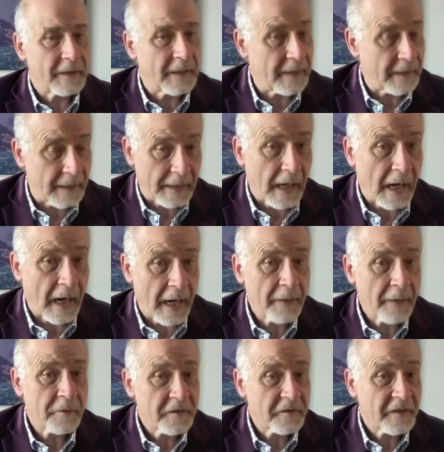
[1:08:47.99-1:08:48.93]
I
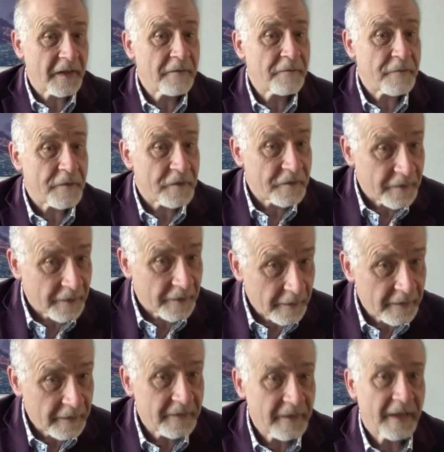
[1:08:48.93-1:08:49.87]
would say,
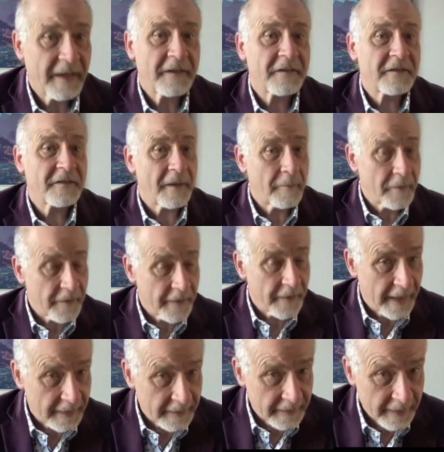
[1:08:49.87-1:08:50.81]
facilitate some of
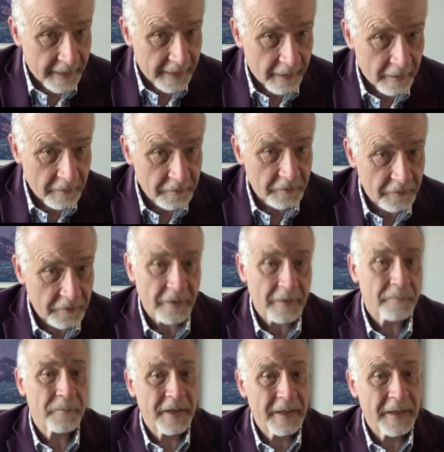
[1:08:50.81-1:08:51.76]
that care so
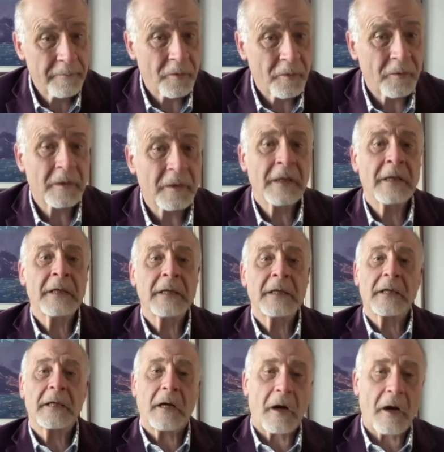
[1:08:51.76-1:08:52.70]
that people
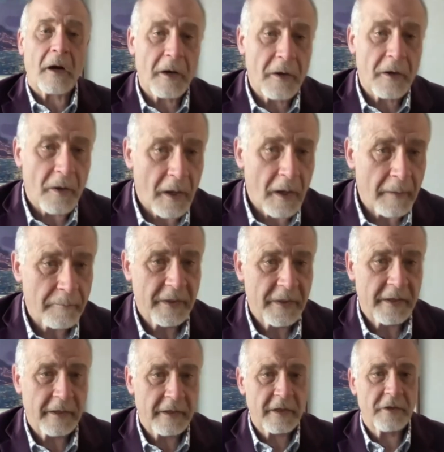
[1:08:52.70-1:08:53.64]
are not
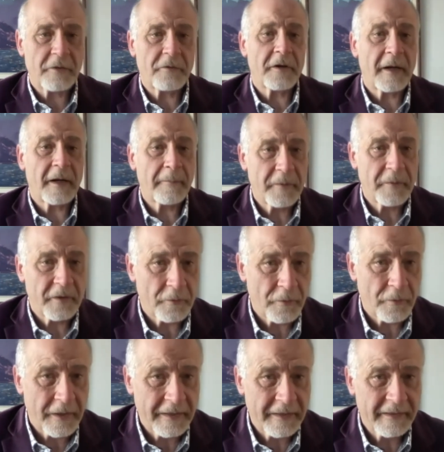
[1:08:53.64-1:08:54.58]
being queued up in the
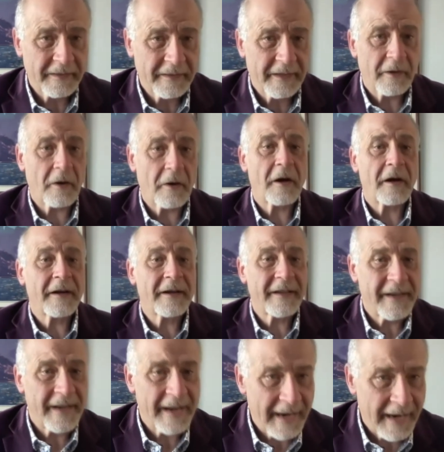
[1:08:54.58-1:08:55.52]
way that they are and
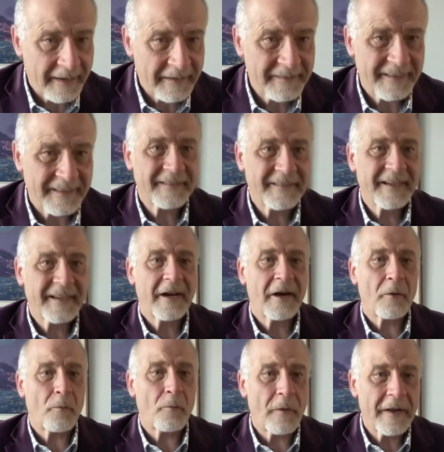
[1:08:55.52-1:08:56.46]
can access
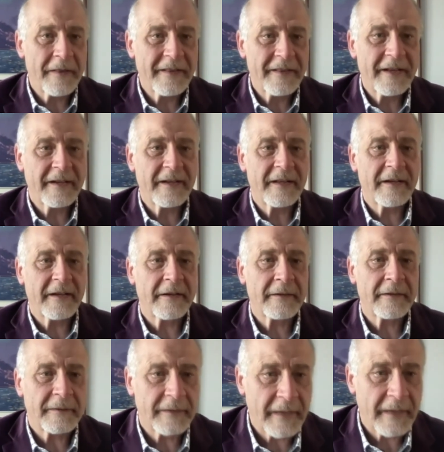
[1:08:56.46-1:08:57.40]
care when they need
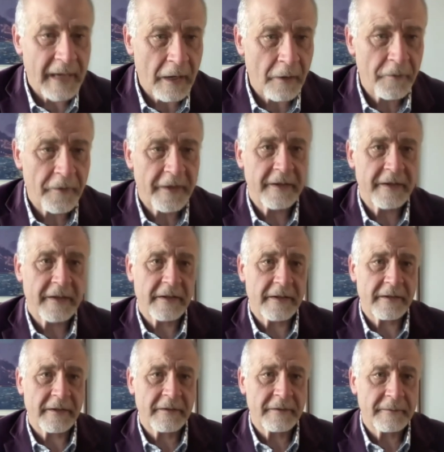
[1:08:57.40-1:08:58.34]
it and how they need
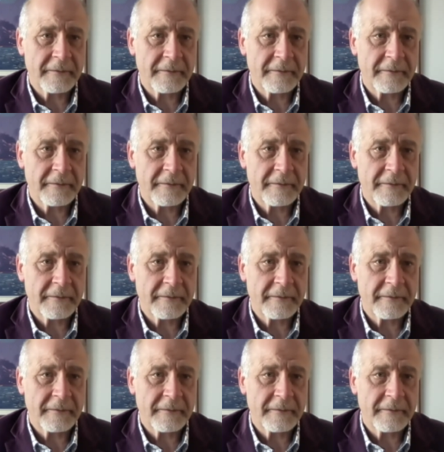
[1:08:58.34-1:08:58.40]
it.